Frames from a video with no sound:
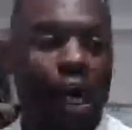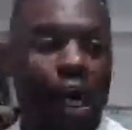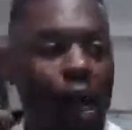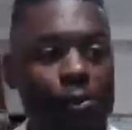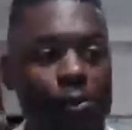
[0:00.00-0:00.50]

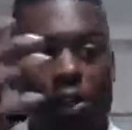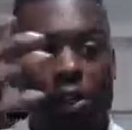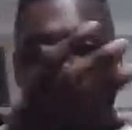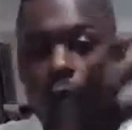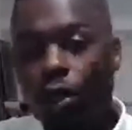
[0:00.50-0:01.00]
either have an
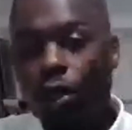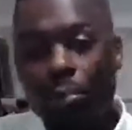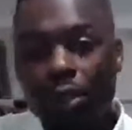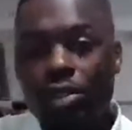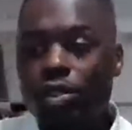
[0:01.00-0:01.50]
option of getting
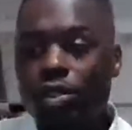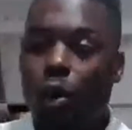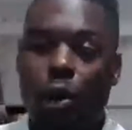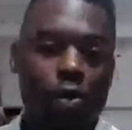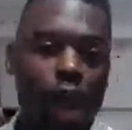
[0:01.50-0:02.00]
a
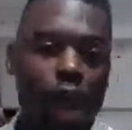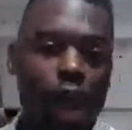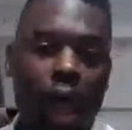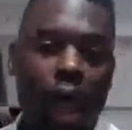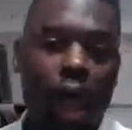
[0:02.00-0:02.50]
wildebeest
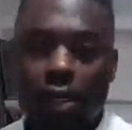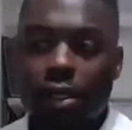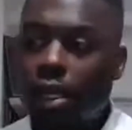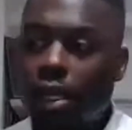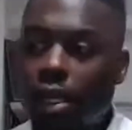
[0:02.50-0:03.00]
or a rabbit.
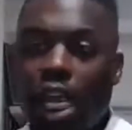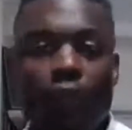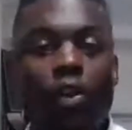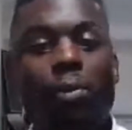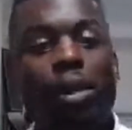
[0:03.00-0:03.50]

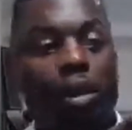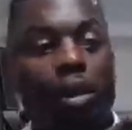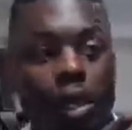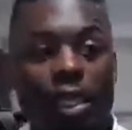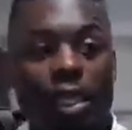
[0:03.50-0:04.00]
If you're gonna be
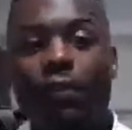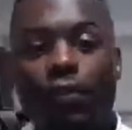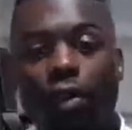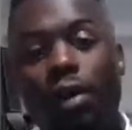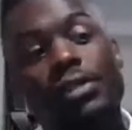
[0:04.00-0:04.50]
in the cave
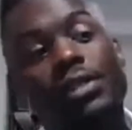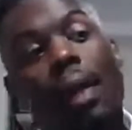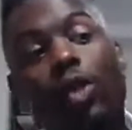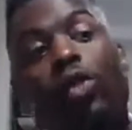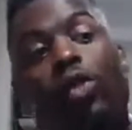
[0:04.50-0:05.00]
for a long
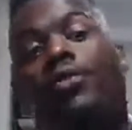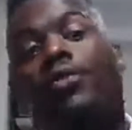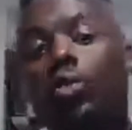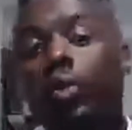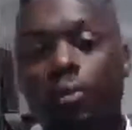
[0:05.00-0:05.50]
time, you're gonna go after
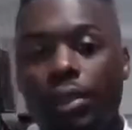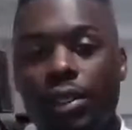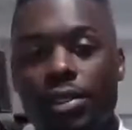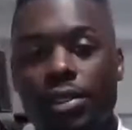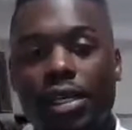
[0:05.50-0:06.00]
the
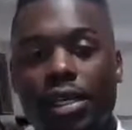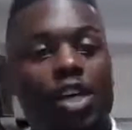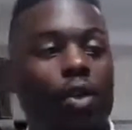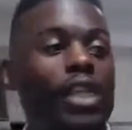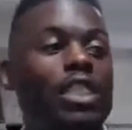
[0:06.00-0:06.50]
wildebeest.
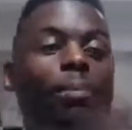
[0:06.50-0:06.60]
So that's the